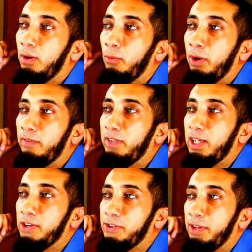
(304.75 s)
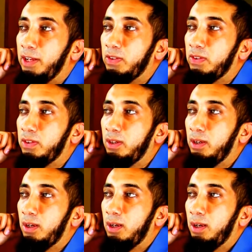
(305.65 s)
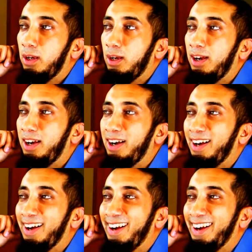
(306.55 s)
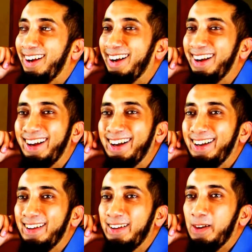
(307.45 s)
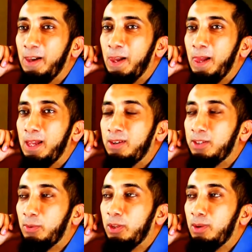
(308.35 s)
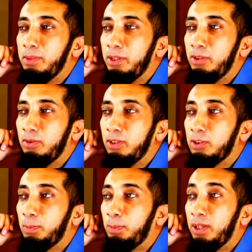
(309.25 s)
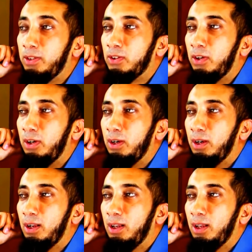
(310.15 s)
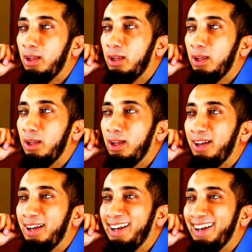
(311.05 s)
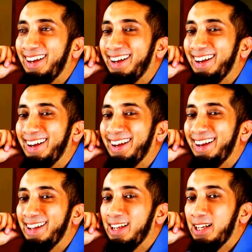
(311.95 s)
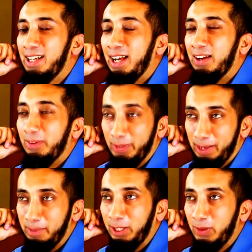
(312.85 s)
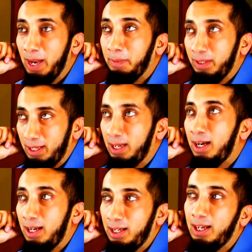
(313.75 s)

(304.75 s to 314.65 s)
One of the yesterdays. I was like, what do you want me to do? He goes, punish her. I was like, will that make you happy? Uh-huh.